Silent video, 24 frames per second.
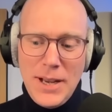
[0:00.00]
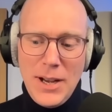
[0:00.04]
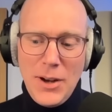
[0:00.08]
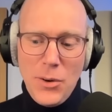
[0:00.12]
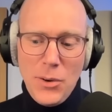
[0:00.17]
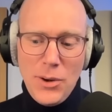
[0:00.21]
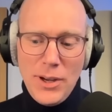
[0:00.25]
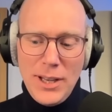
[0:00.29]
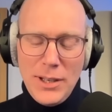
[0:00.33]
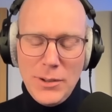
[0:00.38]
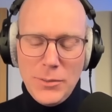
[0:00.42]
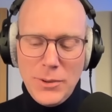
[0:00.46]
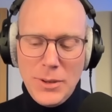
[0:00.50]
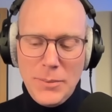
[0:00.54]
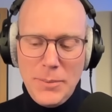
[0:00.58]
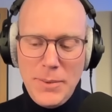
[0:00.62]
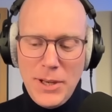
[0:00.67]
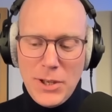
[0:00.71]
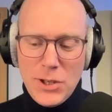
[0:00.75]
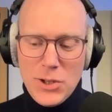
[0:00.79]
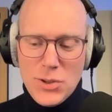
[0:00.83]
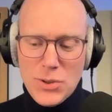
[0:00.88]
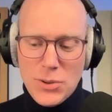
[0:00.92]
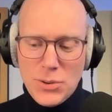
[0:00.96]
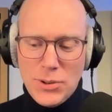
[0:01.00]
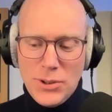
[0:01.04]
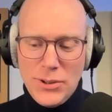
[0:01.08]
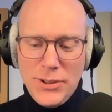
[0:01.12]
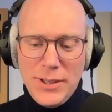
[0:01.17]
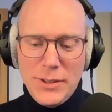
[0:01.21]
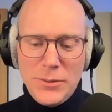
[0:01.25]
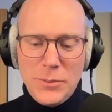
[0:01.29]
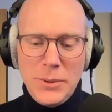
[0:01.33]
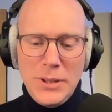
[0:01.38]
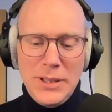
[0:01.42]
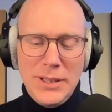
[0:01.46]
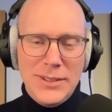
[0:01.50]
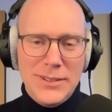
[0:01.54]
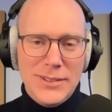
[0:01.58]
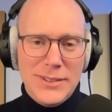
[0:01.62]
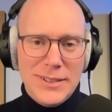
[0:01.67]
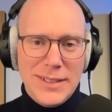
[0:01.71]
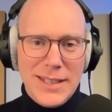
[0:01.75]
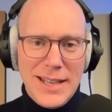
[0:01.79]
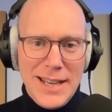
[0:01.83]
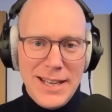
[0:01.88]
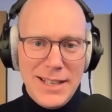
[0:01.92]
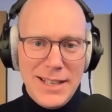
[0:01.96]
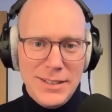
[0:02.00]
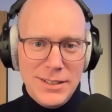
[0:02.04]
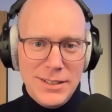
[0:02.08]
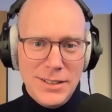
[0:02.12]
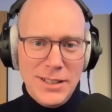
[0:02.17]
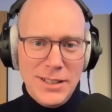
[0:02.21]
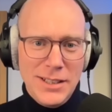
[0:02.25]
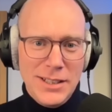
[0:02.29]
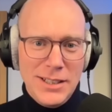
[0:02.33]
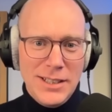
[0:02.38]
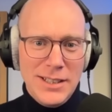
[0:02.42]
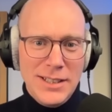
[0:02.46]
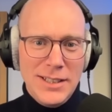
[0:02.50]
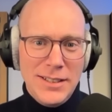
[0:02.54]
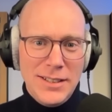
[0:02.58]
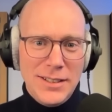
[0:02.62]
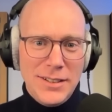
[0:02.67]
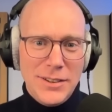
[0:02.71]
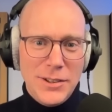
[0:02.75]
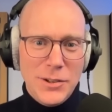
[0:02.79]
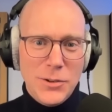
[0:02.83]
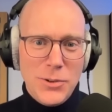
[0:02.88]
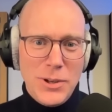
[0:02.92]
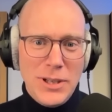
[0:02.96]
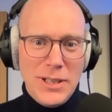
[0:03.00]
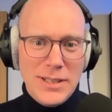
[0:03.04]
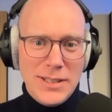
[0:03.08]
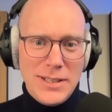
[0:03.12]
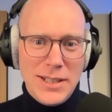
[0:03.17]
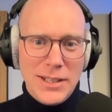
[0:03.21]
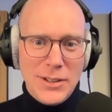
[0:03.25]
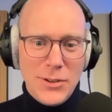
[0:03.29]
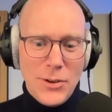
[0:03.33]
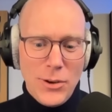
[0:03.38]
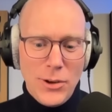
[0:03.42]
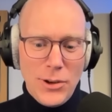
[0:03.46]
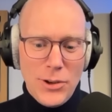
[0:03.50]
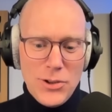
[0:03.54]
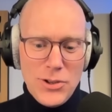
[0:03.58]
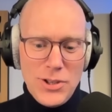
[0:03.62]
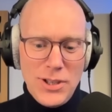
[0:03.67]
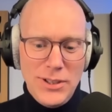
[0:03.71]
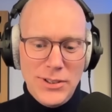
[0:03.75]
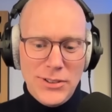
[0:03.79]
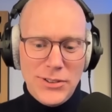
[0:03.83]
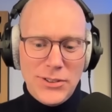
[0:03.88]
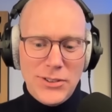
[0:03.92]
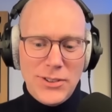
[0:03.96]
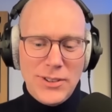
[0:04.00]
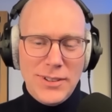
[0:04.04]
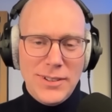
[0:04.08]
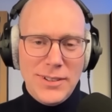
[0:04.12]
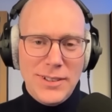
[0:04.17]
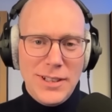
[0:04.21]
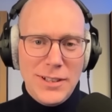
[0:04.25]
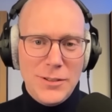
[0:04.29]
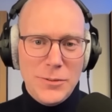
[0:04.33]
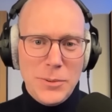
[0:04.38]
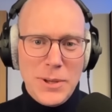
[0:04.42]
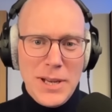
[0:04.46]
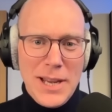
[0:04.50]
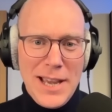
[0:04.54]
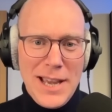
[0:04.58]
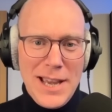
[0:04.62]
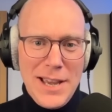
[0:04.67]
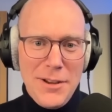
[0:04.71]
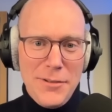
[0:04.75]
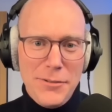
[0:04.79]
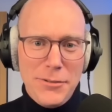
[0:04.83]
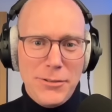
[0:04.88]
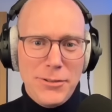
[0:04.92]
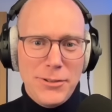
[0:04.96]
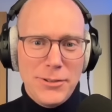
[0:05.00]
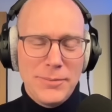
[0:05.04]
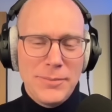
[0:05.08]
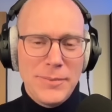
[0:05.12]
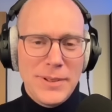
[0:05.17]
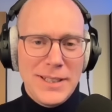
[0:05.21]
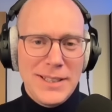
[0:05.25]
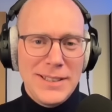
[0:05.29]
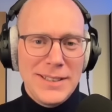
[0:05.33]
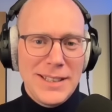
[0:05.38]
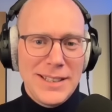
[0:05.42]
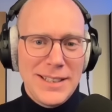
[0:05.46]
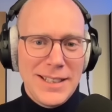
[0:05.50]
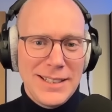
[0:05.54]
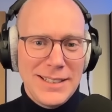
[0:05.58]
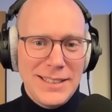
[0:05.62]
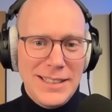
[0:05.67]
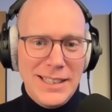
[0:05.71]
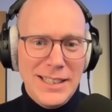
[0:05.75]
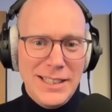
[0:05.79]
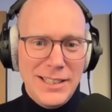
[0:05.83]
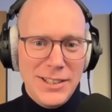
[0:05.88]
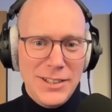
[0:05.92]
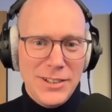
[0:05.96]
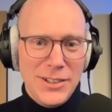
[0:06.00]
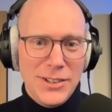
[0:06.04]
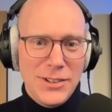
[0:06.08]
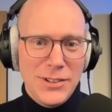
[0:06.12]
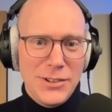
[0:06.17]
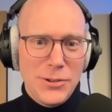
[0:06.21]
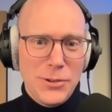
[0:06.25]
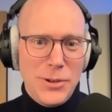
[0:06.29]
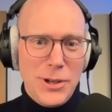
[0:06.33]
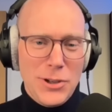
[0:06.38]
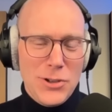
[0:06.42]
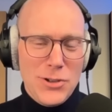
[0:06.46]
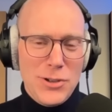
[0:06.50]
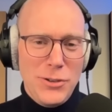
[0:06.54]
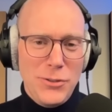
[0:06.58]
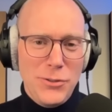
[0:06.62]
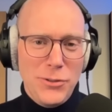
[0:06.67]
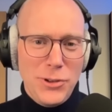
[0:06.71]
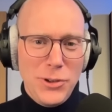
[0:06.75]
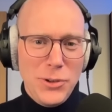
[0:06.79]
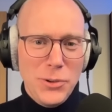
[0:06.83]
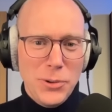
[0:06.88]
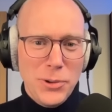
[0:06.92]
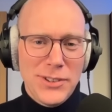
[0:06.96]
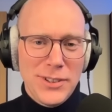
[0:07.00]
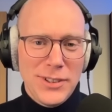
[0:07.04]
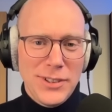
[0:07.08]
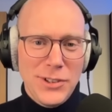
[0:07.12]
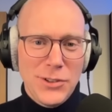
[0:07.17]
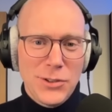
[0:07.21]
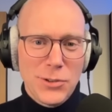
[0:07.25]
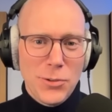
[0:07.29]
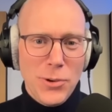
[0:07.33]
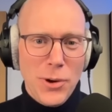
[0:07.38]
How can we make sure that we scale the green technologies that we have and that are needed to actually fuel this